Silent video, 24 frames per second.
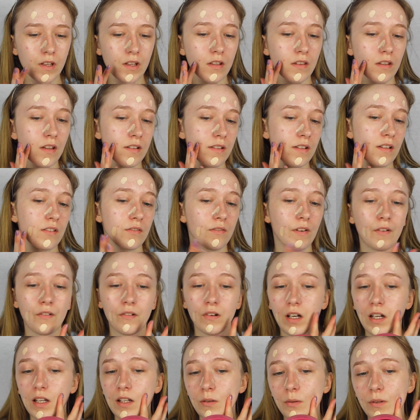This is very
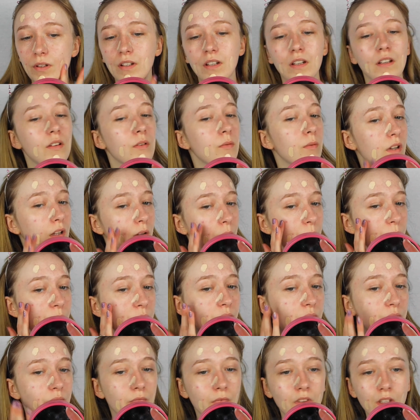liquidy as well.
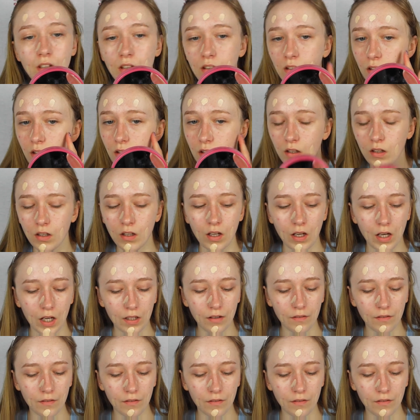I